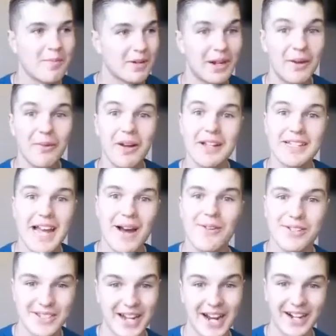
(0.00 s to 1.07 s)
But anyways, I
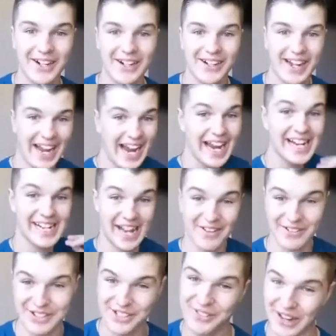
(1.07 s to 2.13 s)
was tired and I
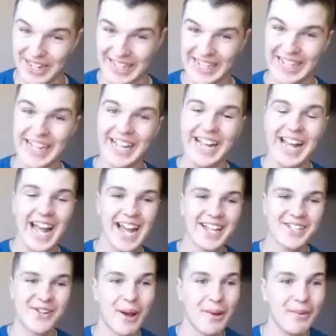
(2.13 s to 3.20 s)
was sweaty,
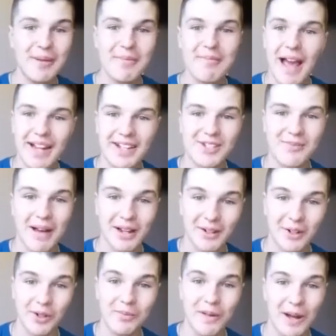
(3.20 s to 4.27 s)
and so I went back to my
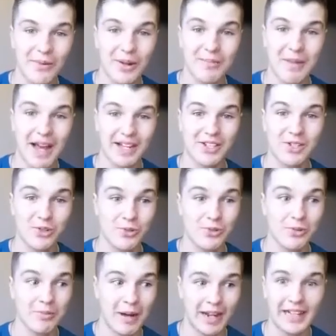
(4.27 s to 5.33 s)
group, I went back
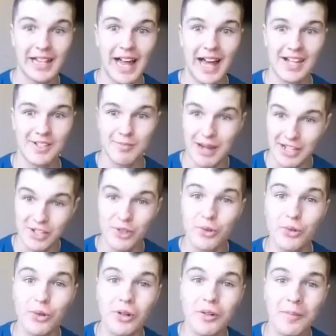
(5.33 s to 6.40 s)
to my class, my
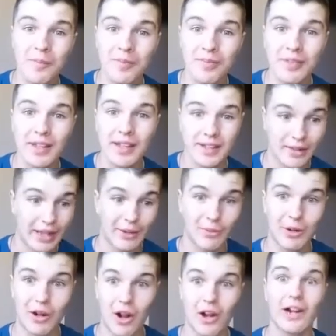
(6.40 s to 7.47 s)
school, like
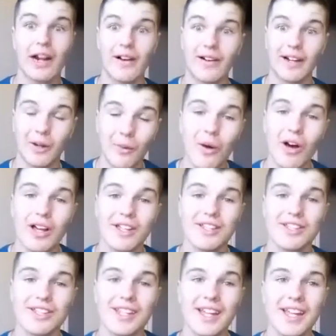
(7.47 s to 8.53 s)
where our area
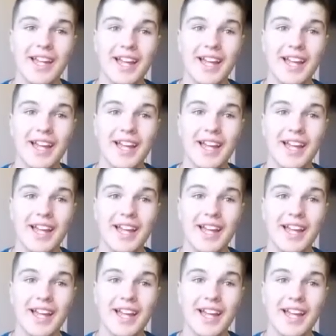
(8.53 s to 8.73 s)
was,